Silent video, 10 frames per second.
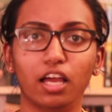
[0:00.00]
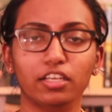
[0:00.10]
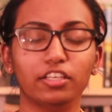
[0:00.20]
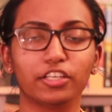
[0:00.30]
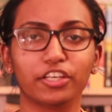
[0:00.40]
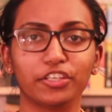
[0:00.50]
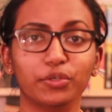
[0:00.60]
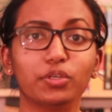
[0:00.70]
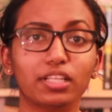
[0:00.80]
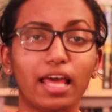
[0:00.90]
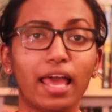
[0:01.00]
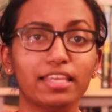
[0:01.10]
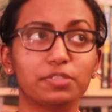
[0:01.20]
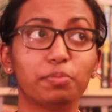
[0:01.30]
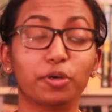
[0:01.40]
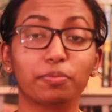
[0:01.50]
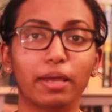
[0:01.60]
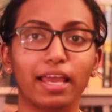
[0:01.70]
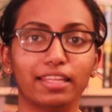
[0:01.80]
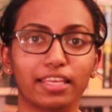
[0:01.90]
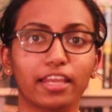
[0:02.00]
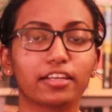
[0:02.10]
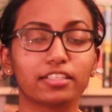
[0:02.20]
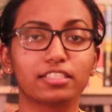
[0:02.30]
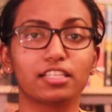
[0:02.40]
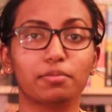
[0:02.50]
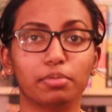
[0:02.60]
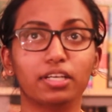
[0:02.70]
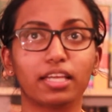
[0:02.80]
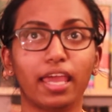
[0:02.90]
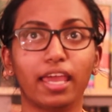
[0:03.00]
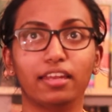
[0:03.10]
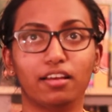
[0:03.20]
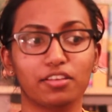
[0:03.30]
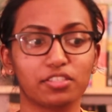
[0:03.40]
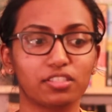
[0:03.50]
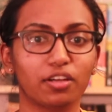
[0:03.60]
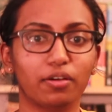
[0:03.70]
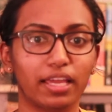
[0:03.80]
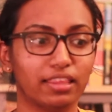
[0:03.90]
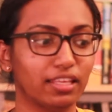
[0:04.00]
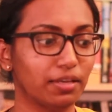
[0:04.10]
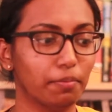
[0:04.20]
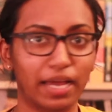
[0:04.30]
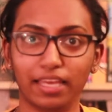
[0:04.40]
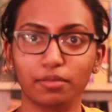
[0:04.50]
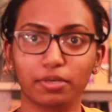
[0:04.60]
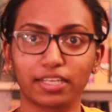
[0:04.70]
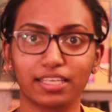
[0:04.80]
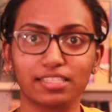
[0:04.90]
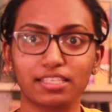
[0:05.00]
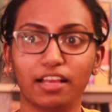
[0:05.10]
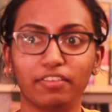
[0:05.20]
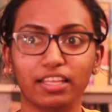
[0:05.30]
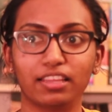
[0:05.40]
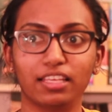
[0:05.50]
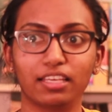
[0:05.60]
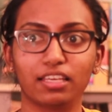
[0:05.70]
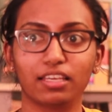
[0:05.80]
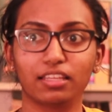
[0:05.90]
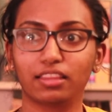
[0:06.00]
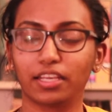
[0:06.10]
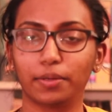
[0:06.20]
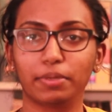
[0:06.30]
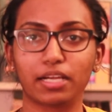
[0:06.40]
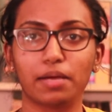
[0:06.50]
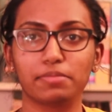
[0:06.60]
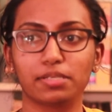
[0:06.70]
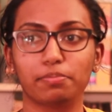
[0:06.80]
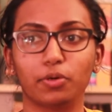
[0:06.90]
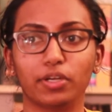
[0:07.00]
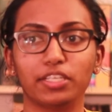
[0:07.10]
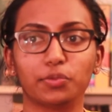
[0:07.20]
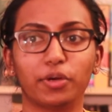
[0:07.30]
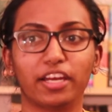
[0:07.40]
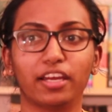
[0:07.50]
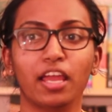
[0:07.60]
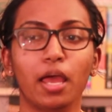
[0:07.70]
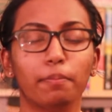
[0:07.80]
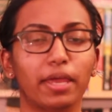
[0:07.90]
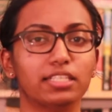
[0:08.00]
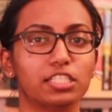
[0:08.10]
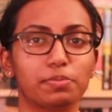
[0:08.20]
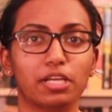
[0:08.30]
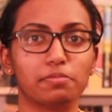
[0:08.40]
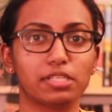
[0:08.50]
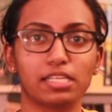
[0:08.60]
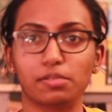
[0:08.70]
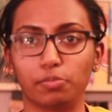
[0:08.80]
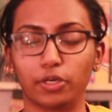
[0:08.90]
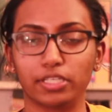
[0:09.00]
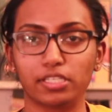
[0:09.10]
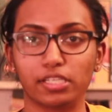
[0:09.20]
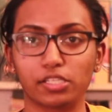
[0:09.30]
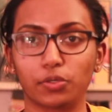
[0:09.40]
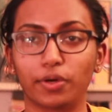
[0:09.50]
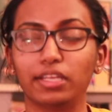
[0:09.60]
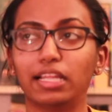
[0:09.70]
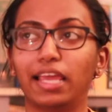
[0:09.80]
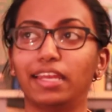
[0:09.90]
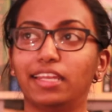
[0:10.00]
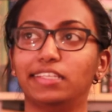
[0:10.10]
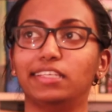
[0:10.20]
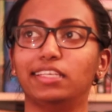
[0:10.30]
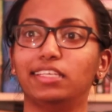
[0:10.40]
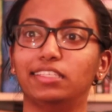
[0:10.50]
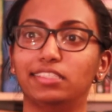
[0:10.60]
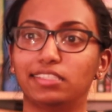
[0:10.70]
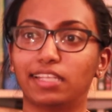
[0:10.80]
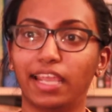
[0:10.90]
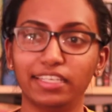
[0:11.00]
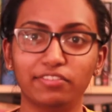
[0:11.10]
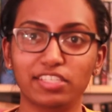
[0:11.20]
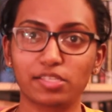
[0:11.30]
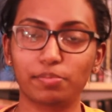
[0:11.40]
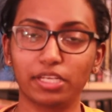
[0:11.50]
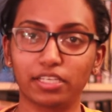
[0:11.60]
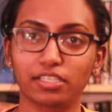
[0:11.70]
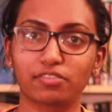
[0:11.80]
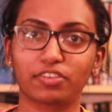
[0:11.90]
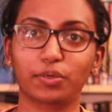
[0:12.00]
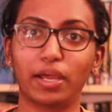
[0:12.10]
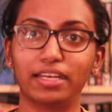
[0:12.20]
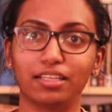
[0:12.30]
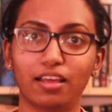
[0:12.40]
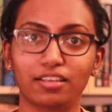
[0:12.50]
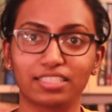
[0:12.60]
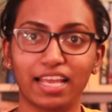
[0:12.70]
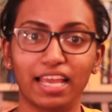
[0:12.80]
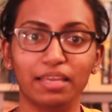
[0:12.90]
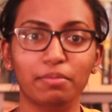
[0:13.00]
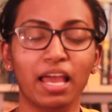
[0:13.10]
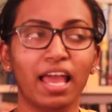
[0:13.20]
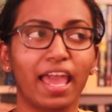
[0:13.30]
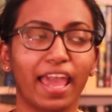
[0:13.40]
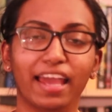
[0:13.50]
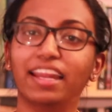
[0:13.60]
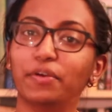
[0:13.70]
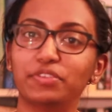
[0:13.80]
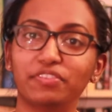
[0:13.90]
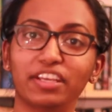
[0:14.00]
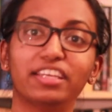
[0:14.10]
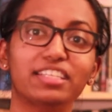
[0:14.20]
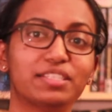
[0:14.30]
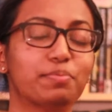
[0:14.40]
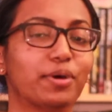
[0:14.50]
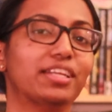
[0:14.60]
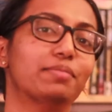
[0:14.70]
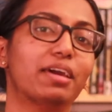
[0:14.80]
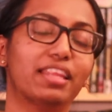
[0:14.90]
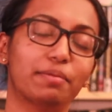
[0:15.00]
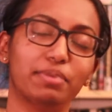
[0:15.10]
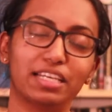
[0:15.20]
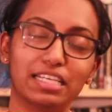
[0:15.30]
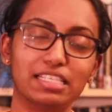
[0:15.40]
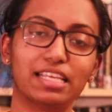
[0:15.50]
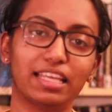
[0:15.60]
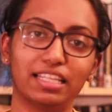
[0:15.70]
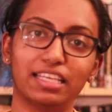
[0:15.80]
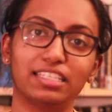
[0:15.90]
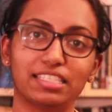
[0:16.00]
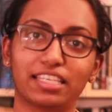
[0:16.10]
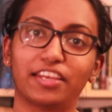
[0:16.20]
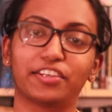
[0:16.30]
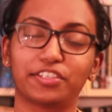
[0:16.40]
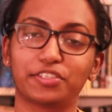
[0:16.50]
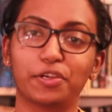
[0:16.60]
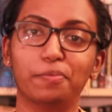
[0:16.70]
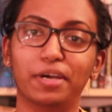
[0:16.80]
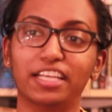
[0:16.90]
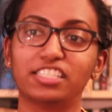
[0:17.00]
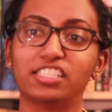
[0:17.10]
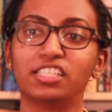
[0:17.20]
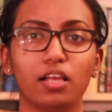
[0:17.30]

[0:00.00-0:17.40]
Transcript: underutilized both by the characters in the book and also I think by the book itself. I think there becomes a point where Ben just becomes less important to the storyline and he kind of disappears for quite a long time, and I was very disappointed by that because I liked his character so much.